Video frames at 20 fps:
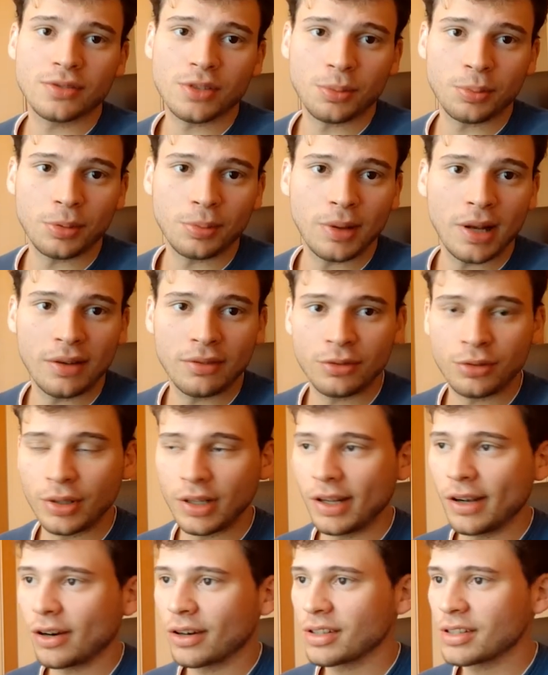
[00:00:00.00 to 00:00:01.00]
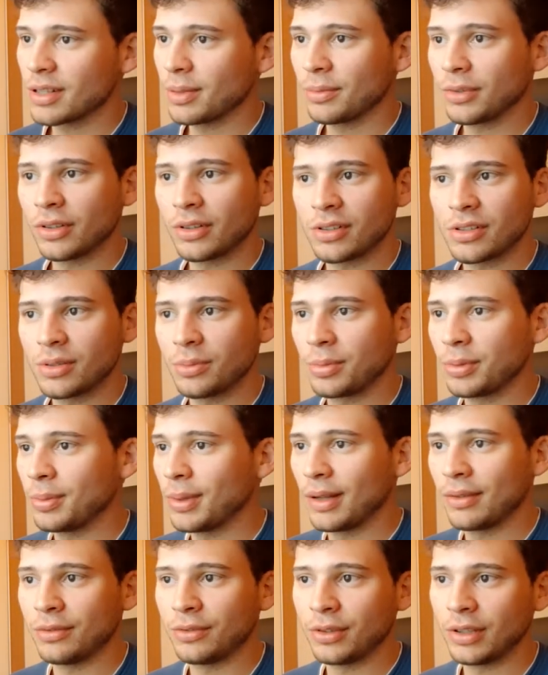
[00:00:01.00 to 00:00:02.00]
Some people have really hard seminars, some
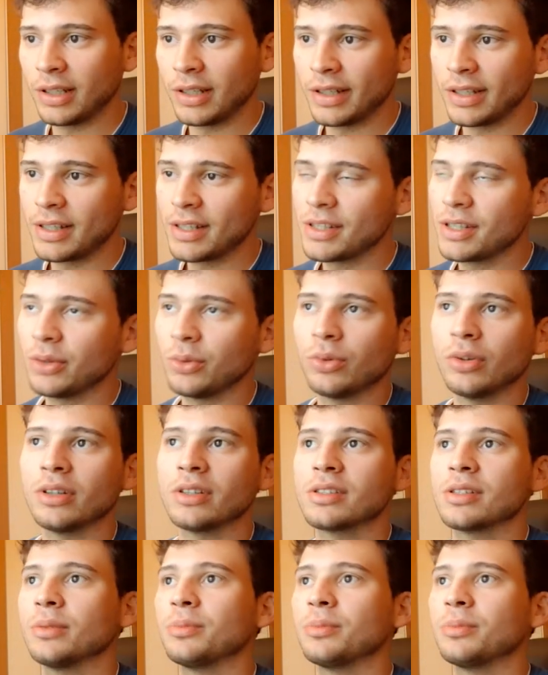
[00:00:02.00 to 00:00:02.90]
people have really easy ones,